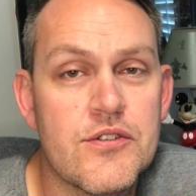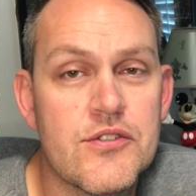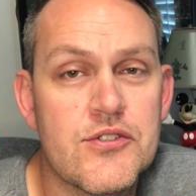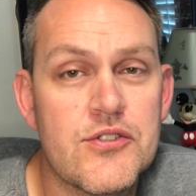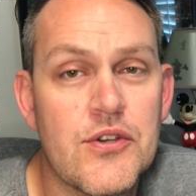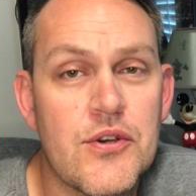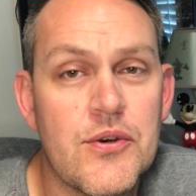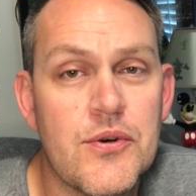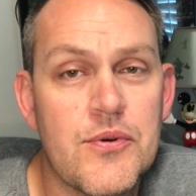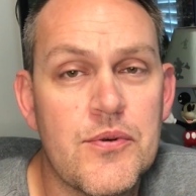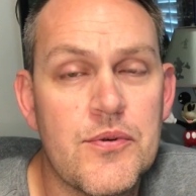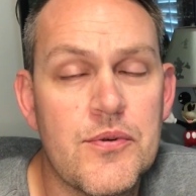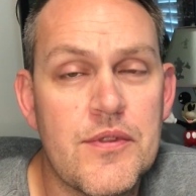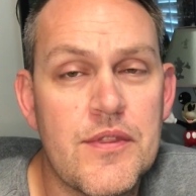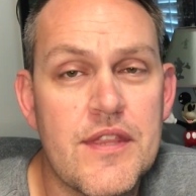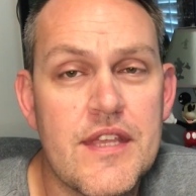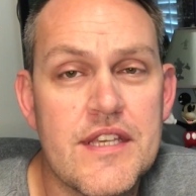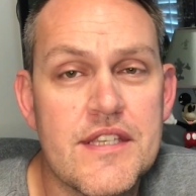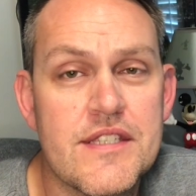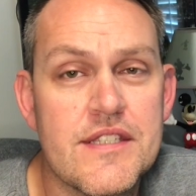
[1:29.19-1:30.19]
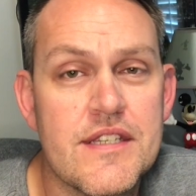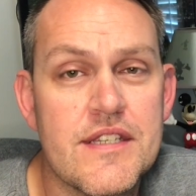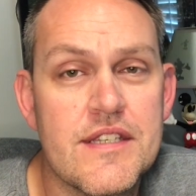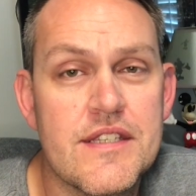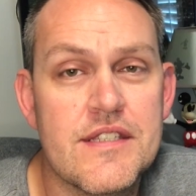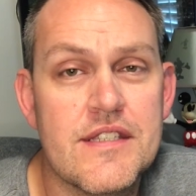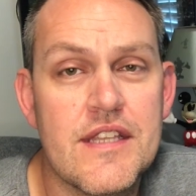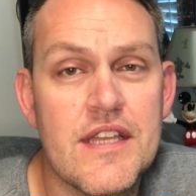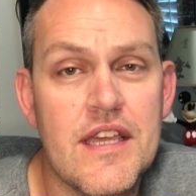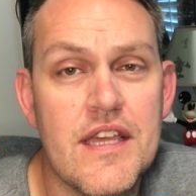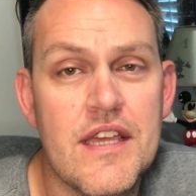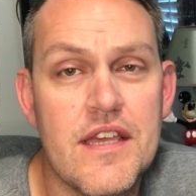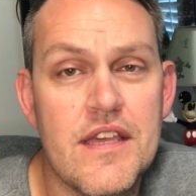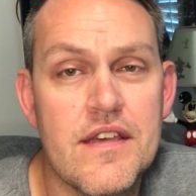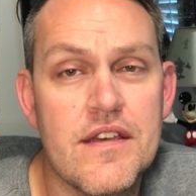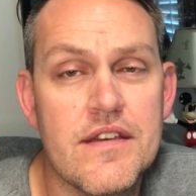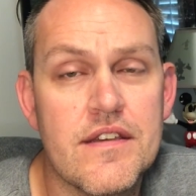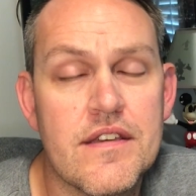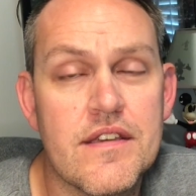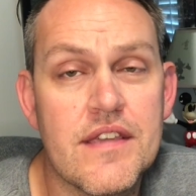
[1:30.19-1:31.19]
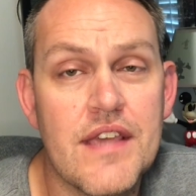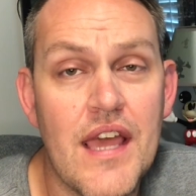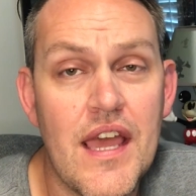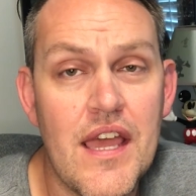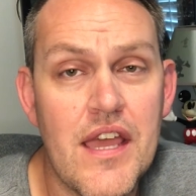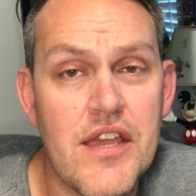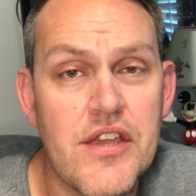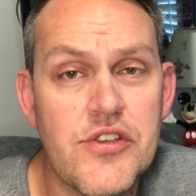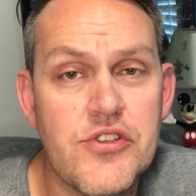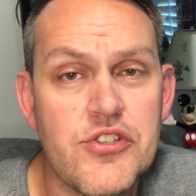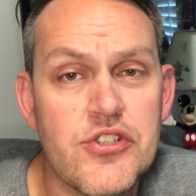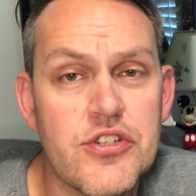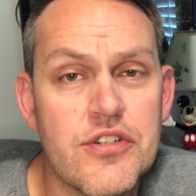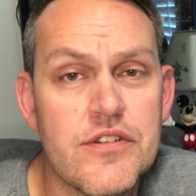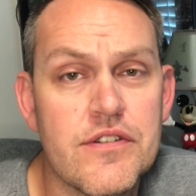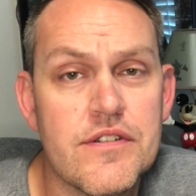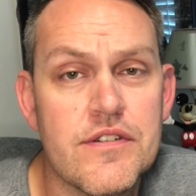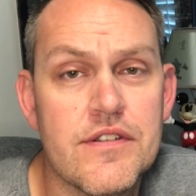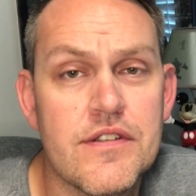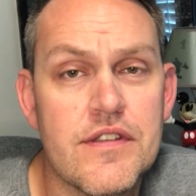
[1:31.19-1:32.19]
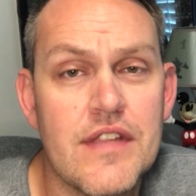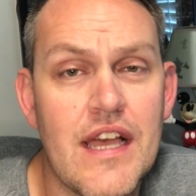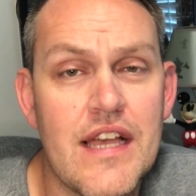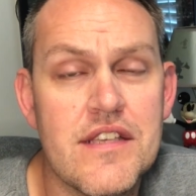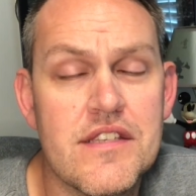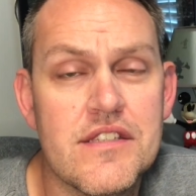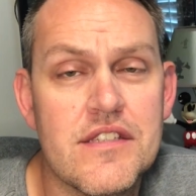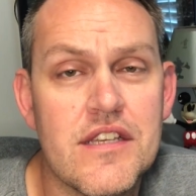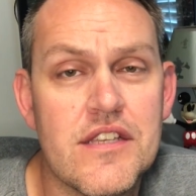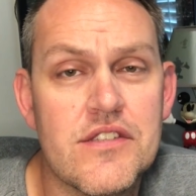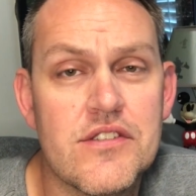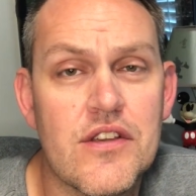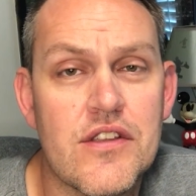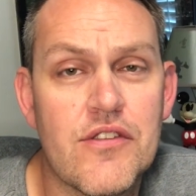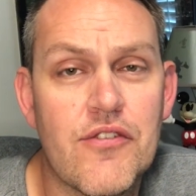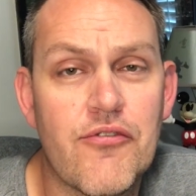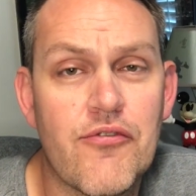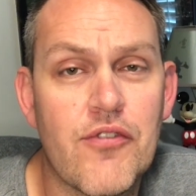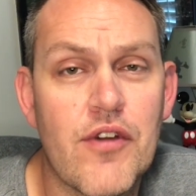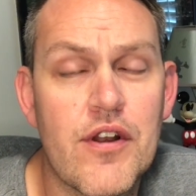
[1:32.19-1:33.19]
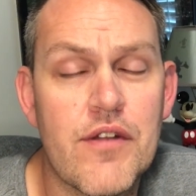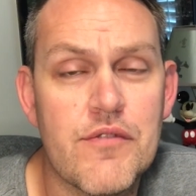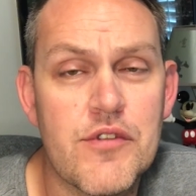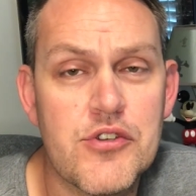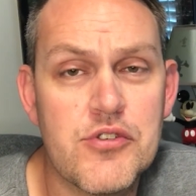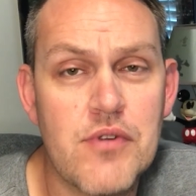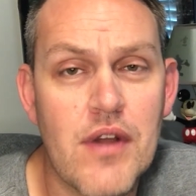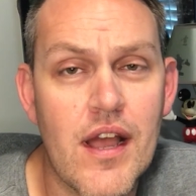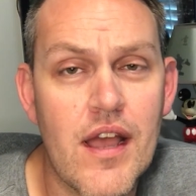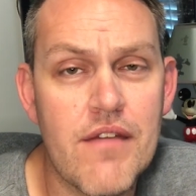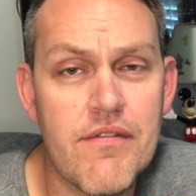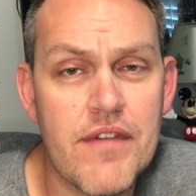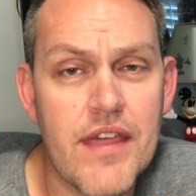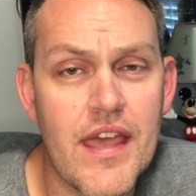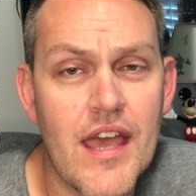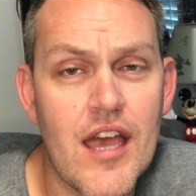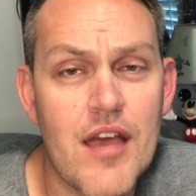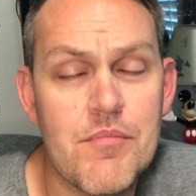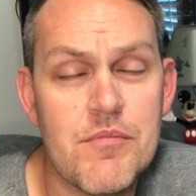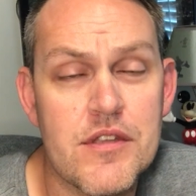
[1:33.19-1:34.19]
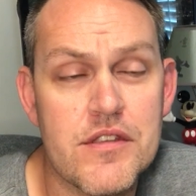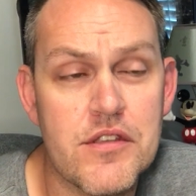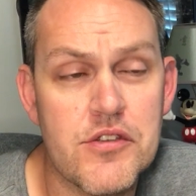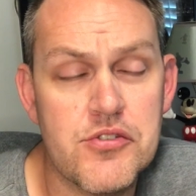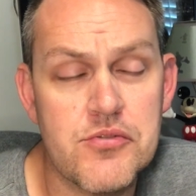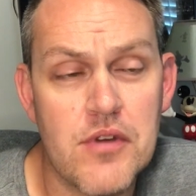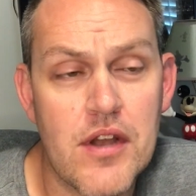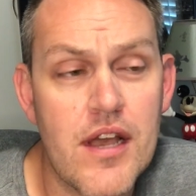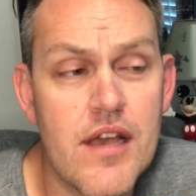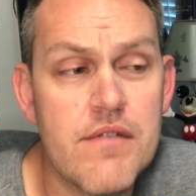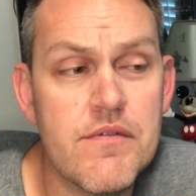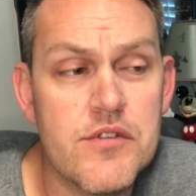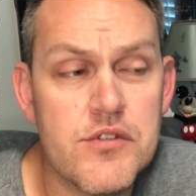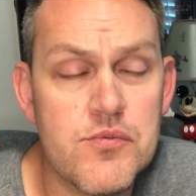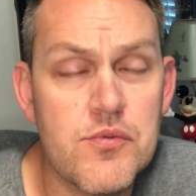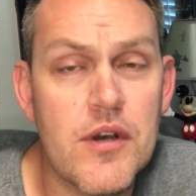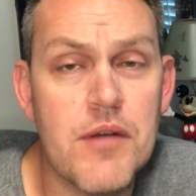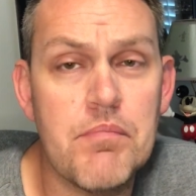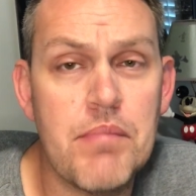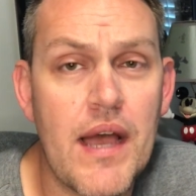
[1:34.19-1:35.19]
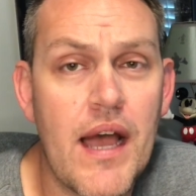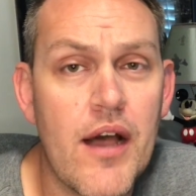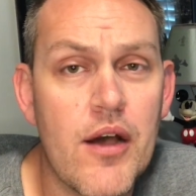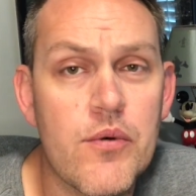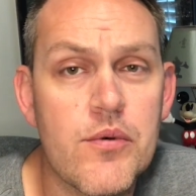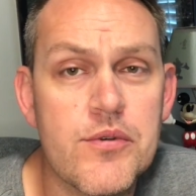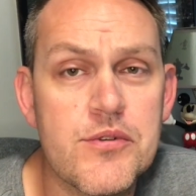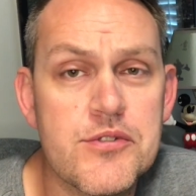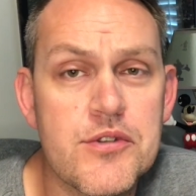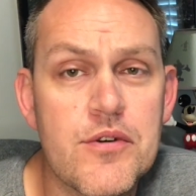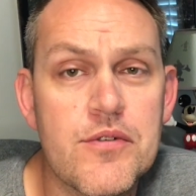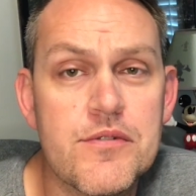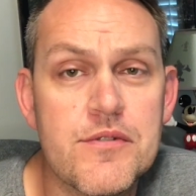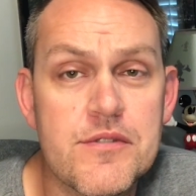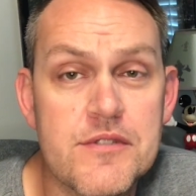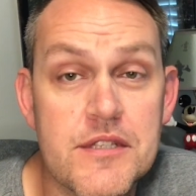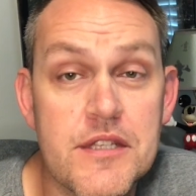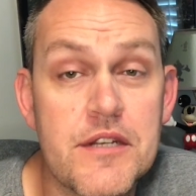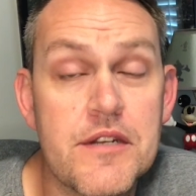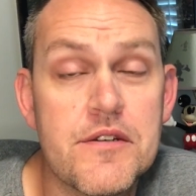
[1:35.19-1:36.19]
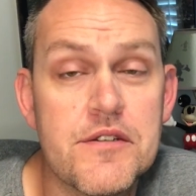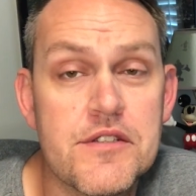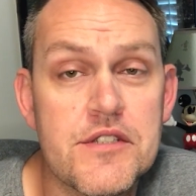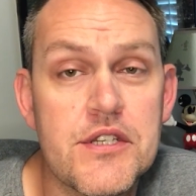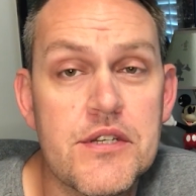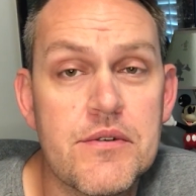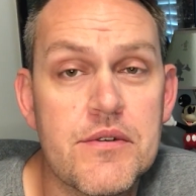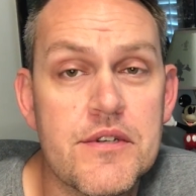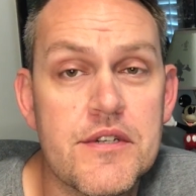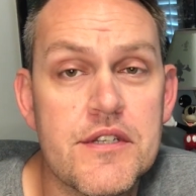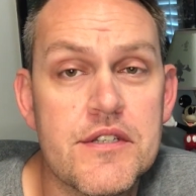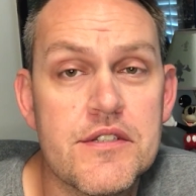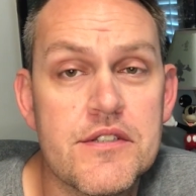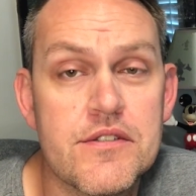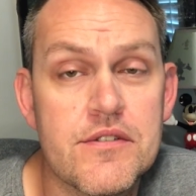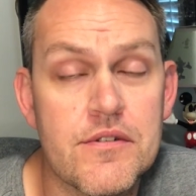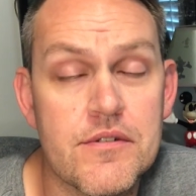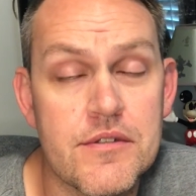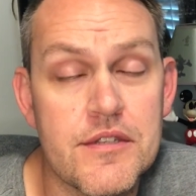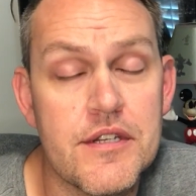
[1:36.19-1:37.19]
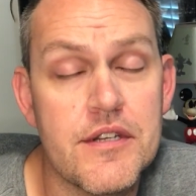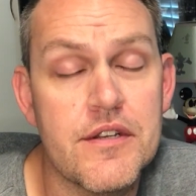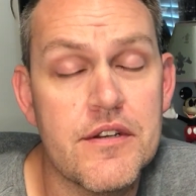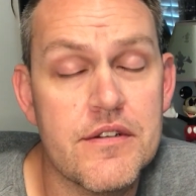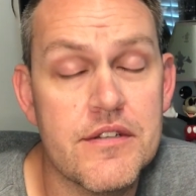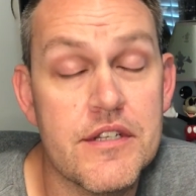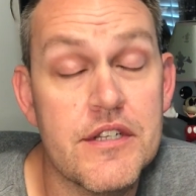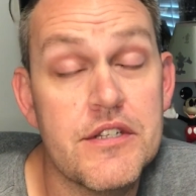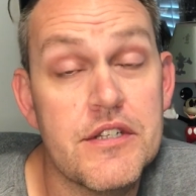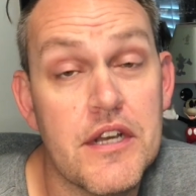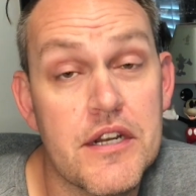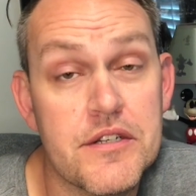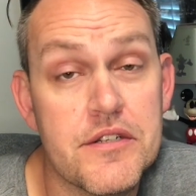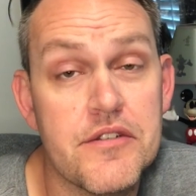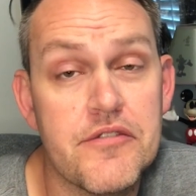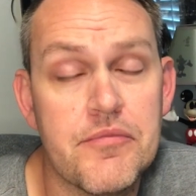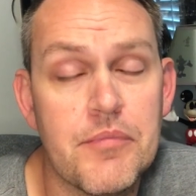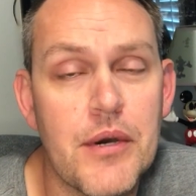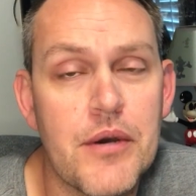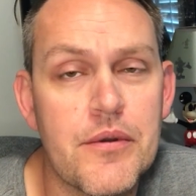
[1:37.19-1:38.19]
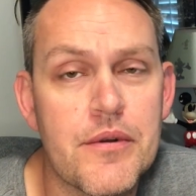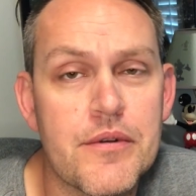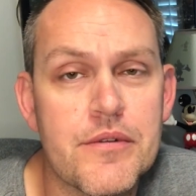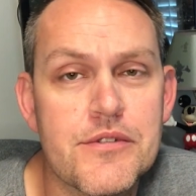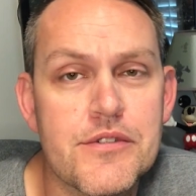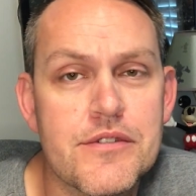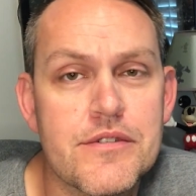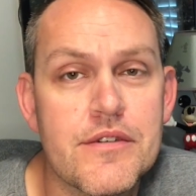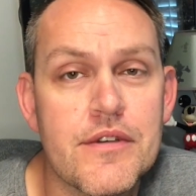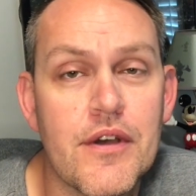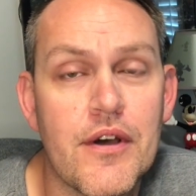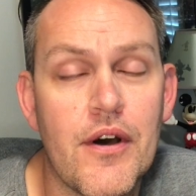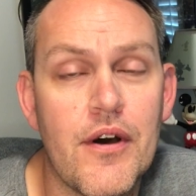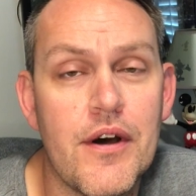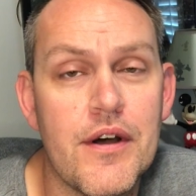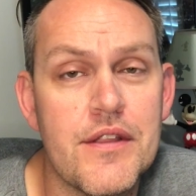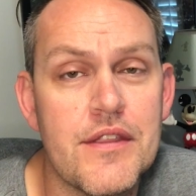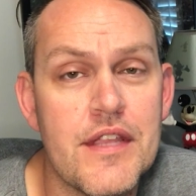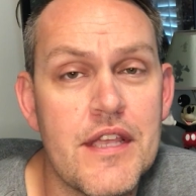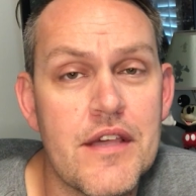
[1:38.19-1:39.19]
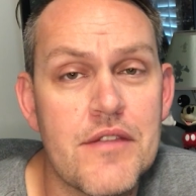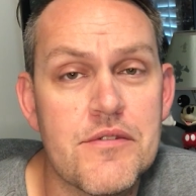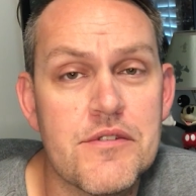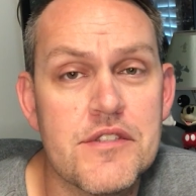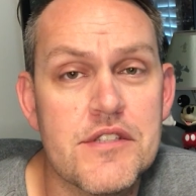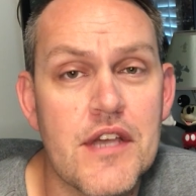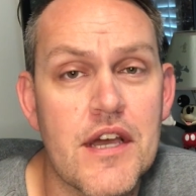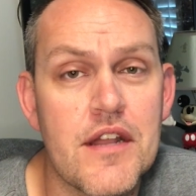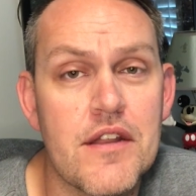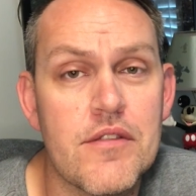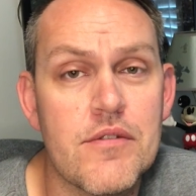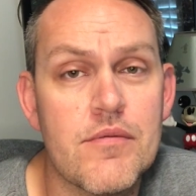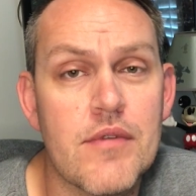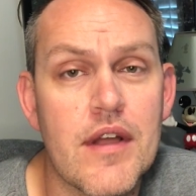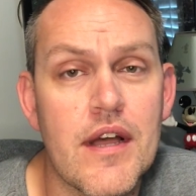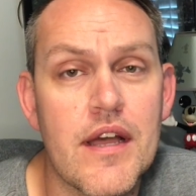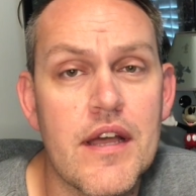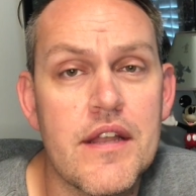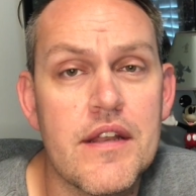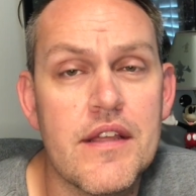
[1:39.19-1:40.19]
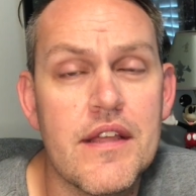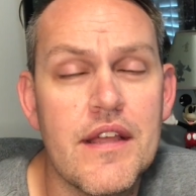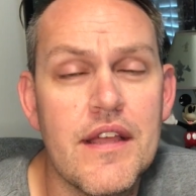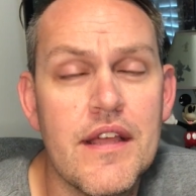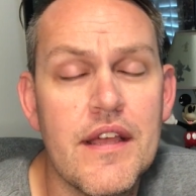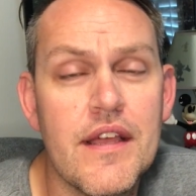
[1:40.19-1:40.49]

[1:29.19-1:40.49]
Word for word: So this is the gauge that sits on the front of the drive cabinet. The drive is what powers all those linear synchronous or linear inductive motors on the other side of the ride.